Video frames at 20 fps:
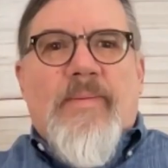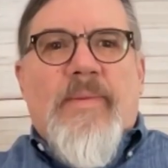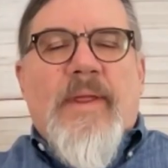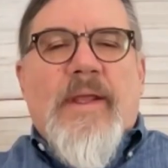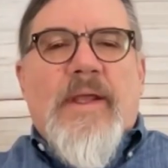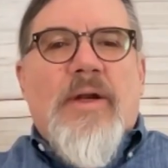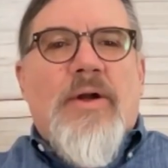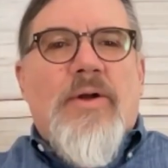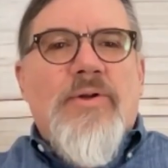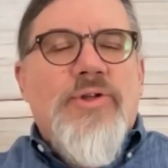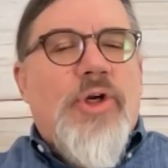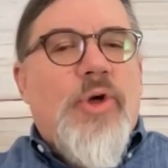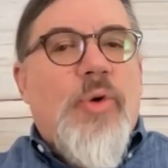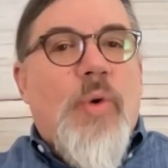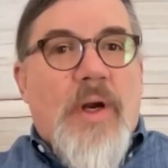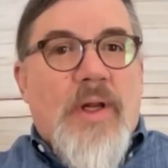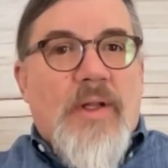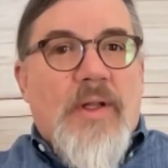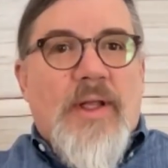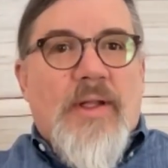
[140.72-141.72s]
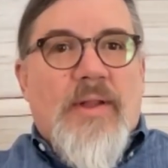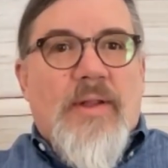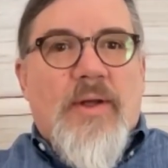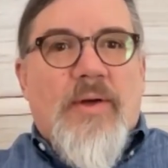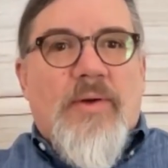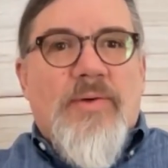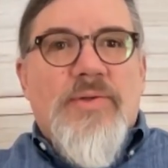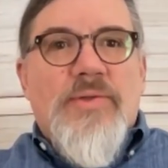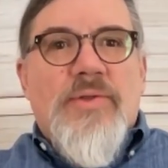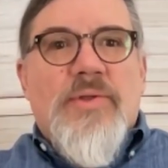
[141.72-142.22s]
They can also quantitate
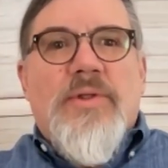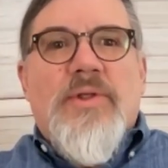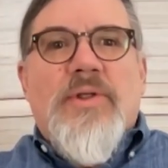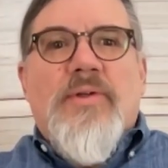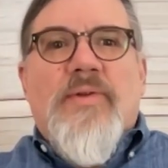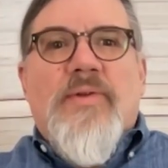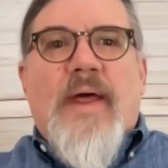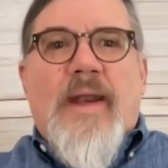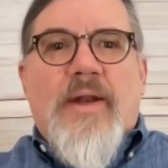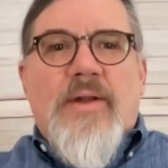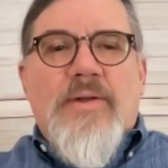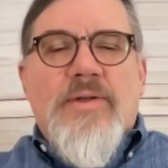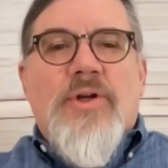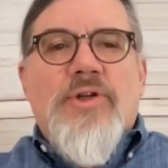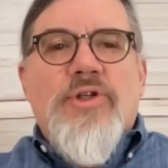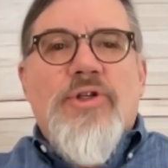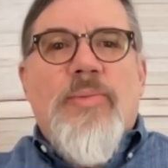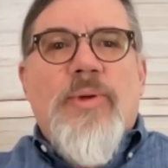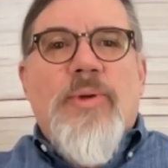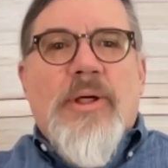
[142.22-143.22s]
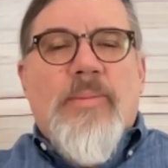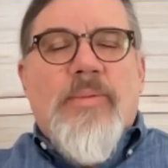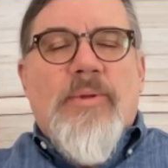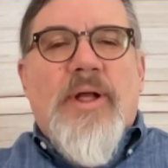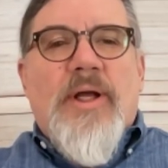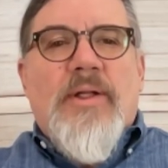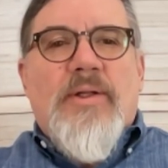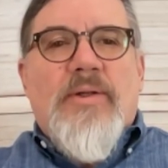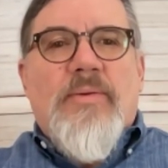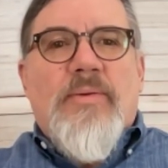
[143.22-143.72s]
those. That is also being
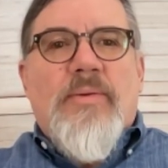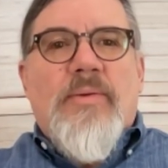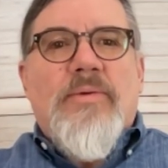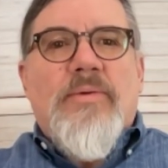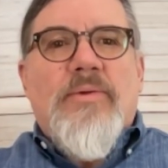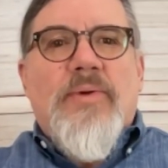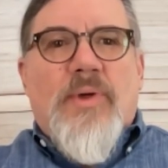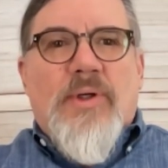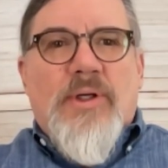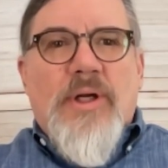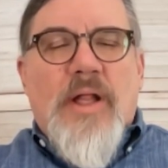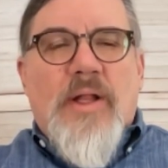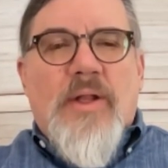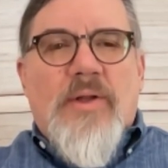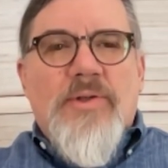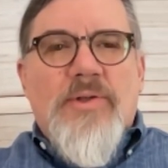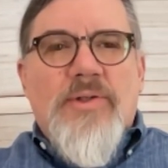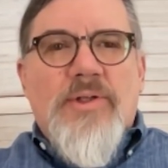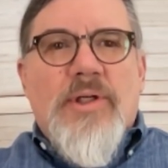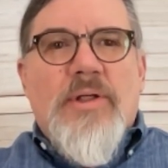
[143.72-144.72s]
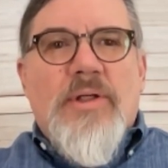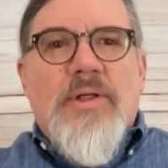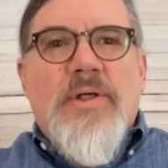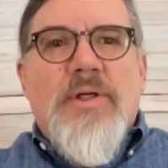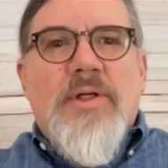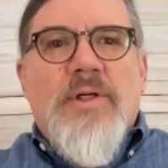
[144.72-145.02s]
applied to oncology.